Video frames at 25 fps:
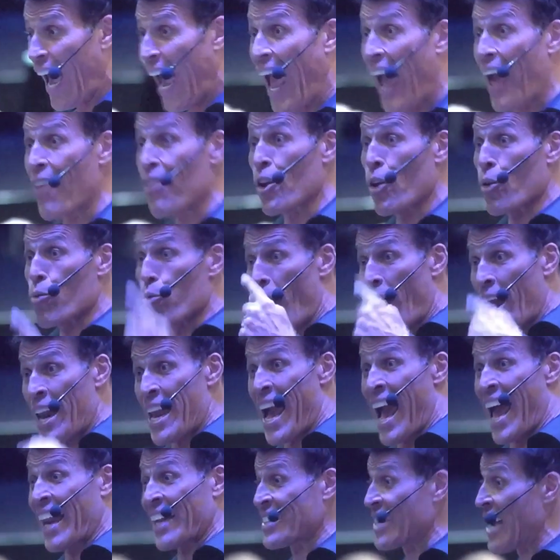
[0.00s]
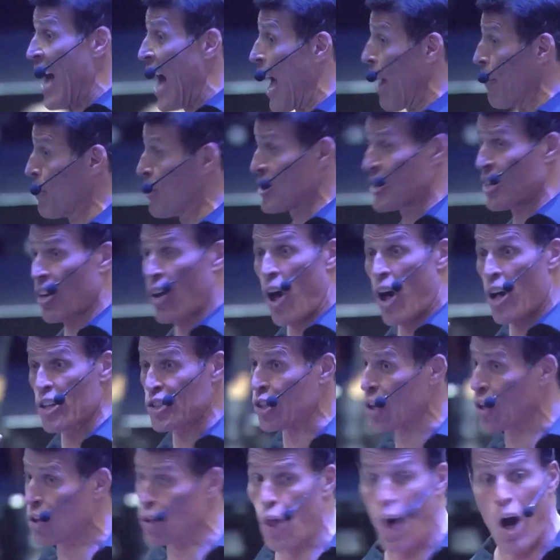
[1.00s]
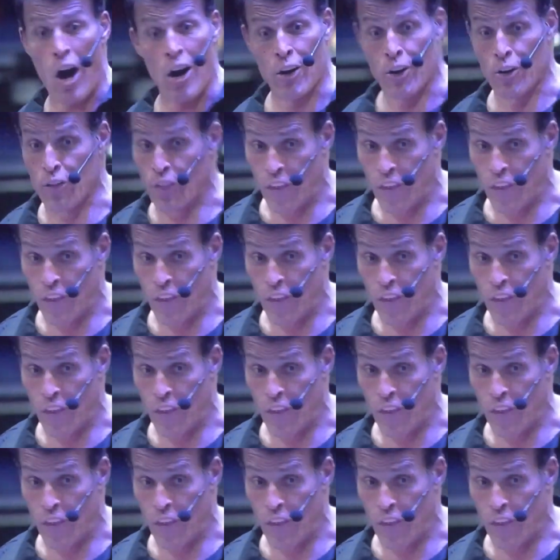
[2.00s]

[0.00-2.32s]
and they're running out of time because it all took longer